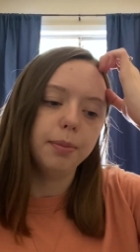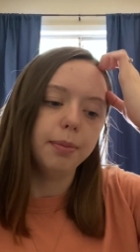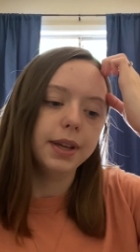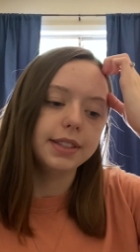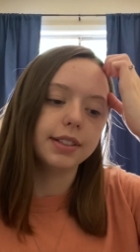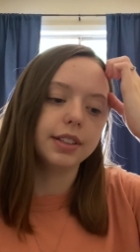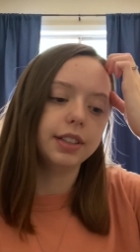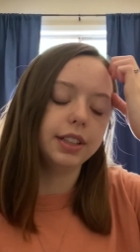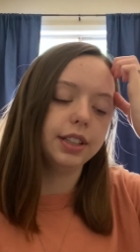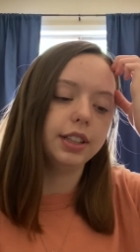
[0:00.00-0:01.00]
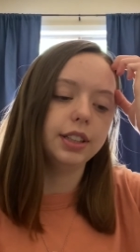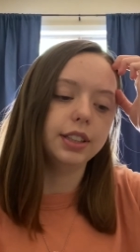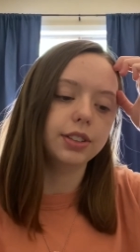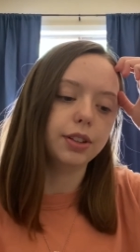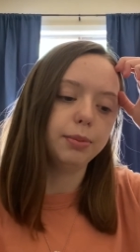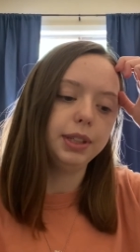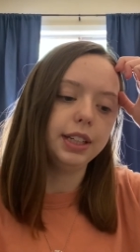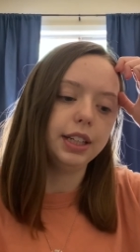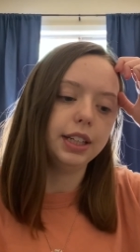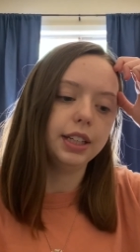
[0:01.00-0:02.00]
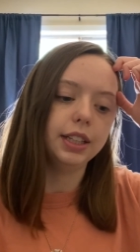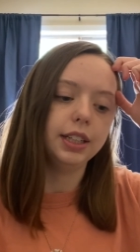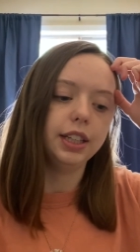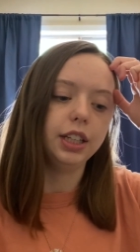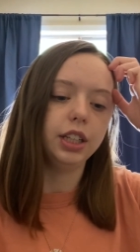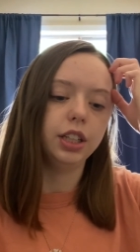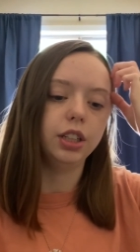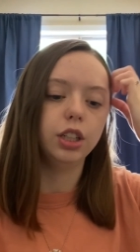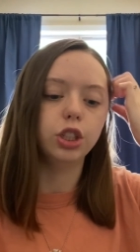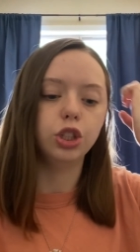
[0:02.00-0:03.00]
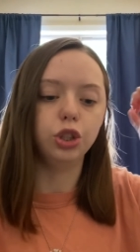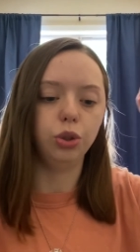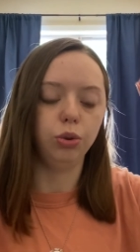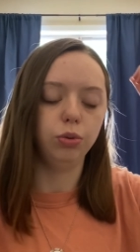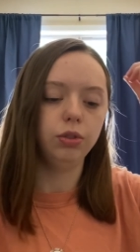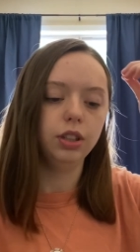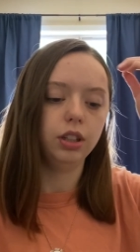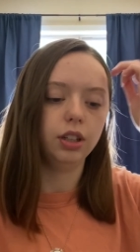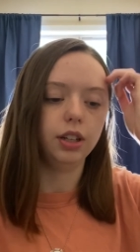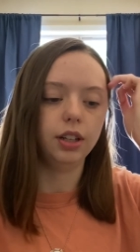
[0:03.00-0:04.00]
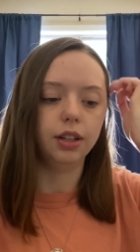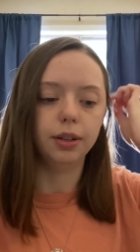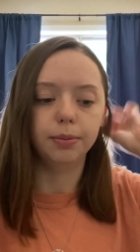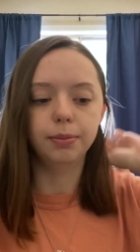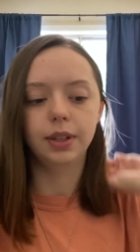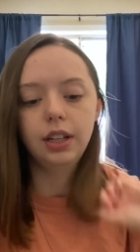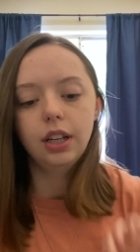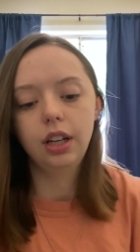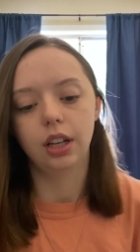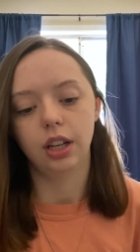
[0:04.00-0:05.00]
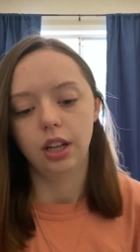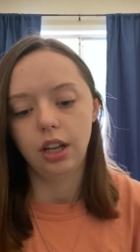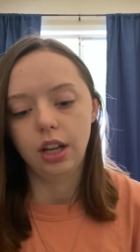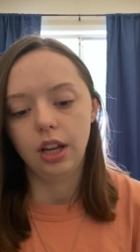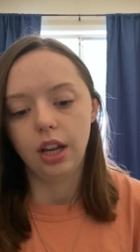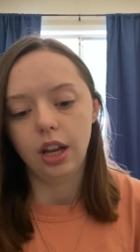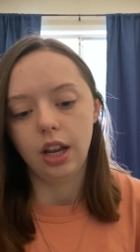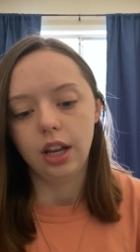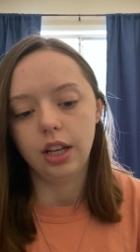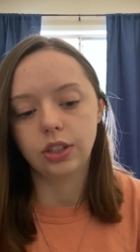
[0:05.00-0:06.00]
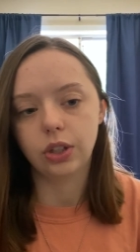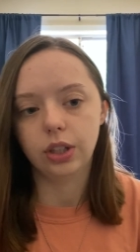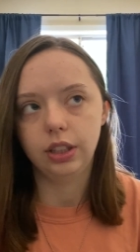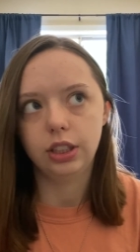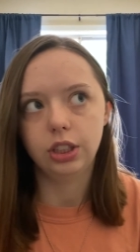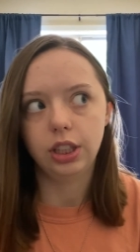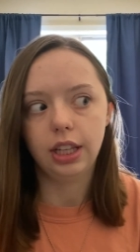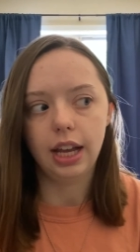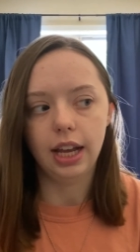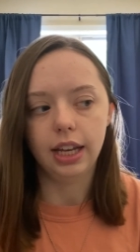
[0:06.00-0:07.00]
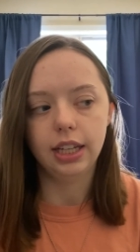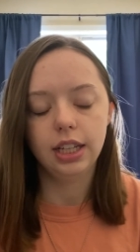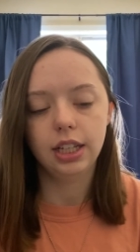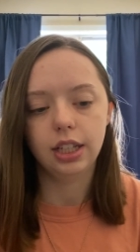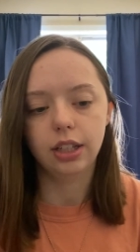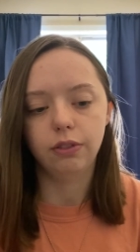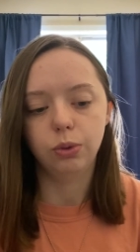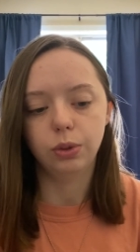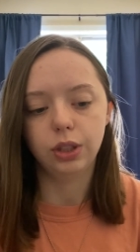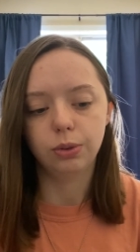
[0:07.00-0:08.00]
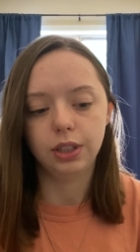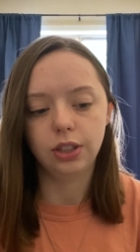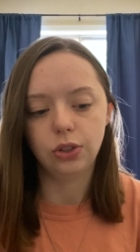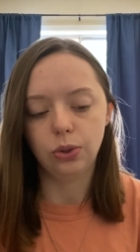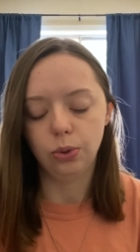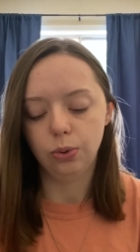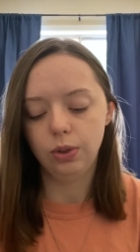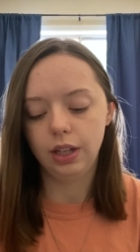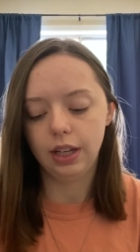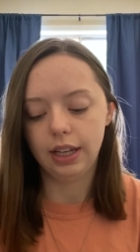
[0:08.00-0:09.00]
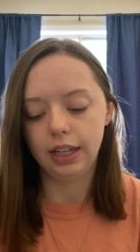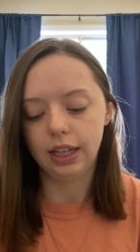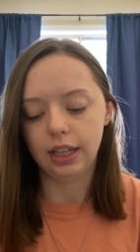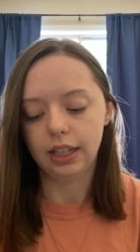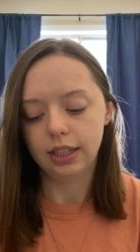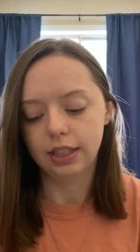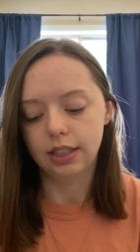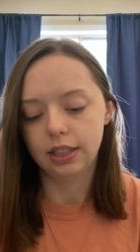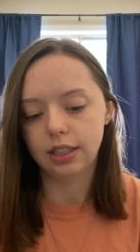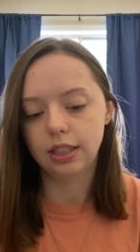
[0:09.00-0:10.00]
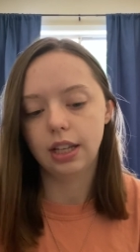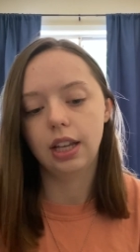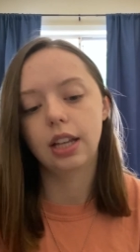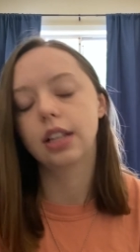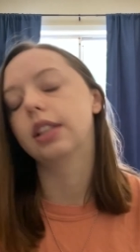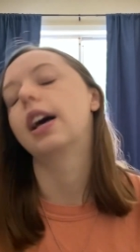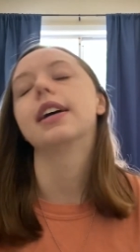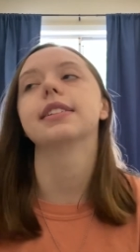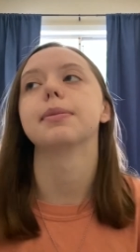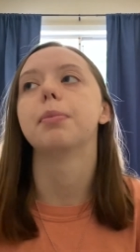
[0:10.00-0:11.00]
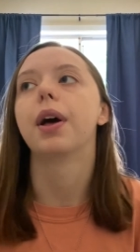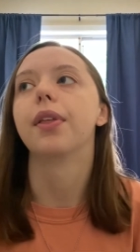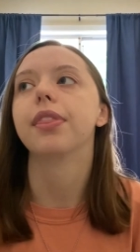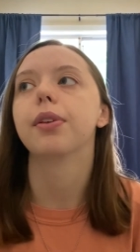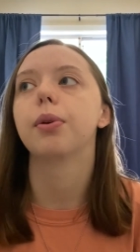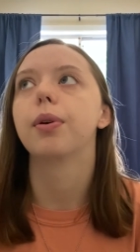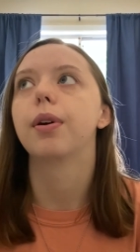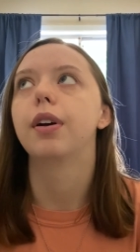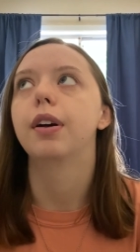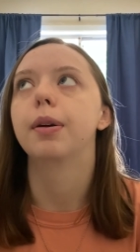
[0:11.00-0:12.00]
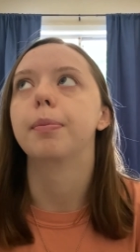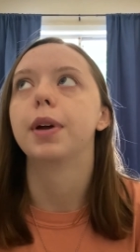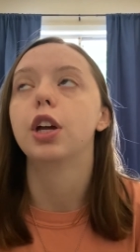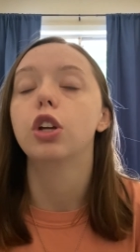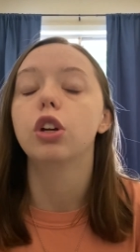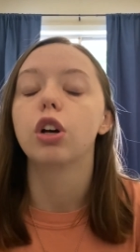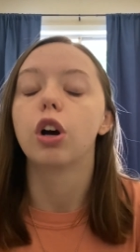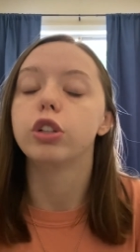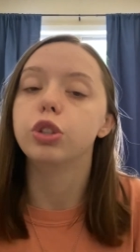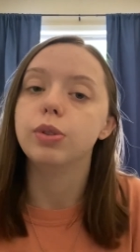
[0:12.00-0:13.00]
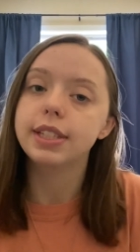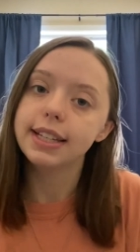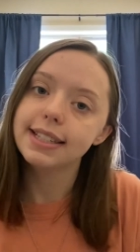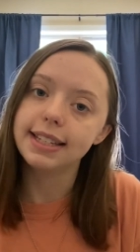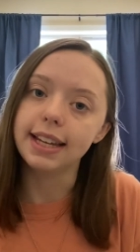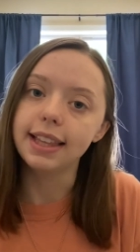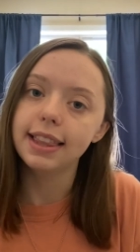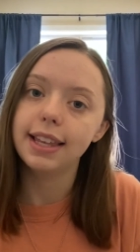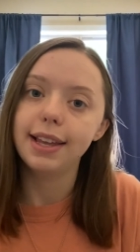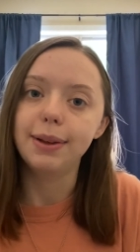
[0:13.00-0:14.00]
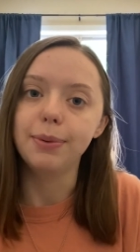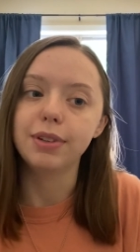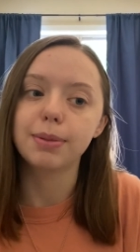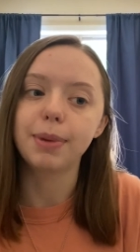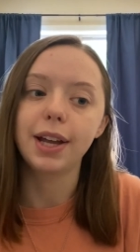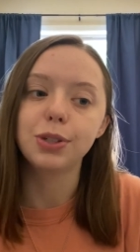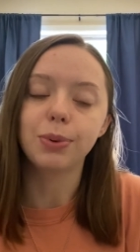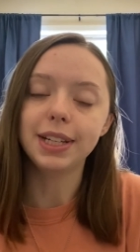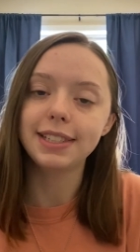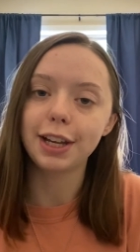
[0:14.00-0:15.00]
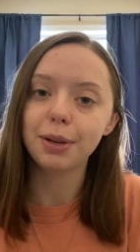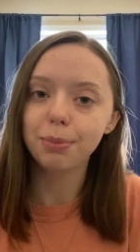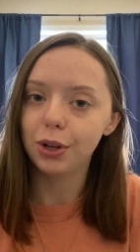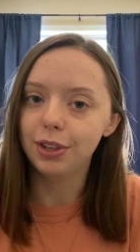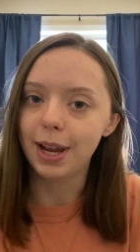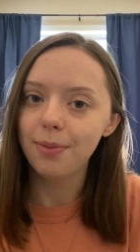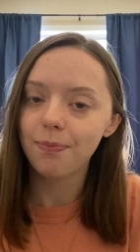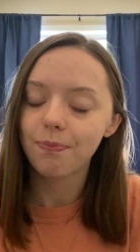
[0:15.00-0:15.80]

basically this all began in June. Um, it's currently July of 2022, and last month, um, on June 16th, it was my 22nd birthday.